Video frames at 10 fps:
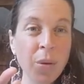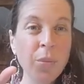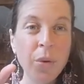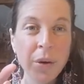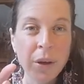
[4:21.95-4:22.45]

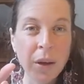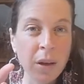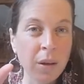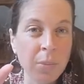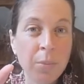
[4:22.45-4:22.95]

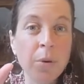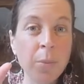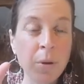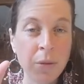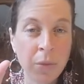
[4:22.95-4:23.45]
working
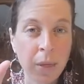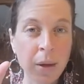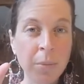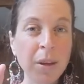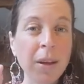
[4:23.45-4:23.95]
properly for
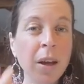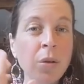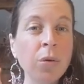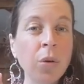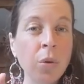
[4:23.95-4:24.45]
them, and they are
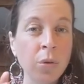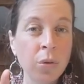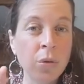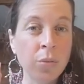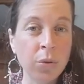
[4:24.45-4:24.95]
not
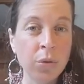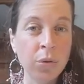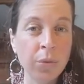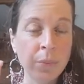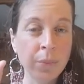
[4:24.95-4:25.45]
autonomous.